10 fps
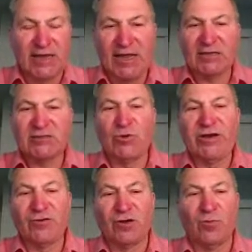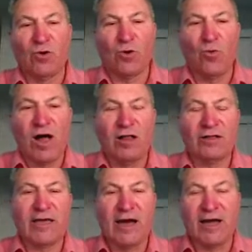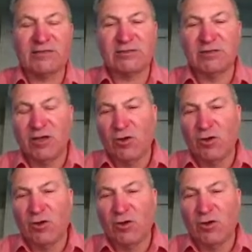And as we drill more wildcats,